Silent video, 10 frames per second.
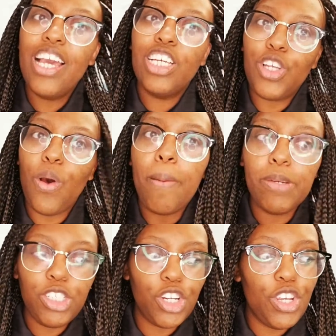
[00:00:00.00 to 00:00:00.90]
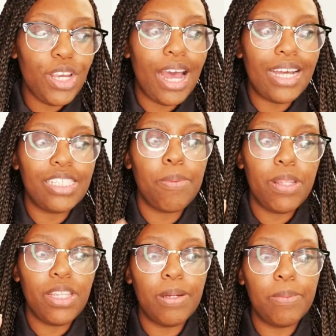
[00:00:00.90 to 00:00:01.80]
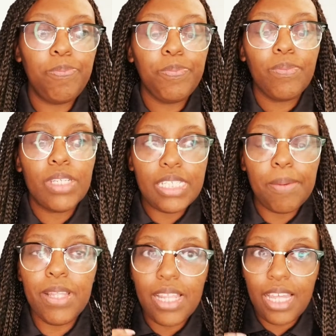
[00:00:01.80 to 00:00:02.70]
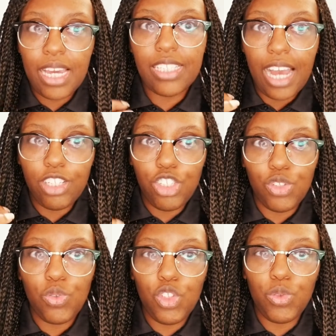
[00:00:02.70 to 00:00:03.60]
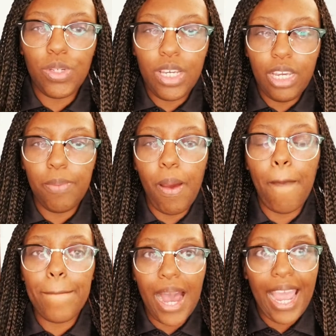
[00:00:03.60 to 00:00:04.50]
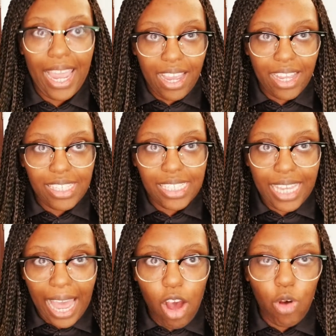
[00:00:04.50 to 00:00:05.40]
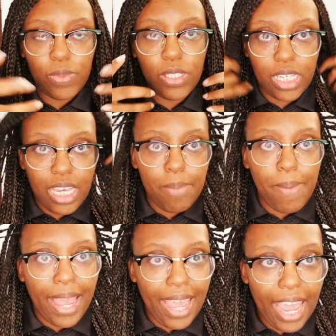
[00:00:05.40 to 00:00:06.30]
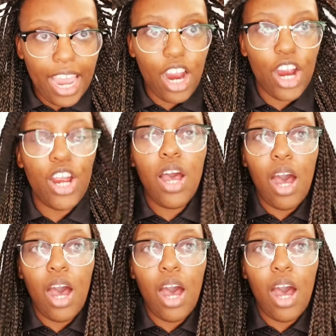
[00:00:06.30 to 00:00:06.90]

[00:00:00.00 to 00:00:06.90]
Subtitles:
So I'm gonna show you guys some of the things I do to keep my scalp, to keep my hair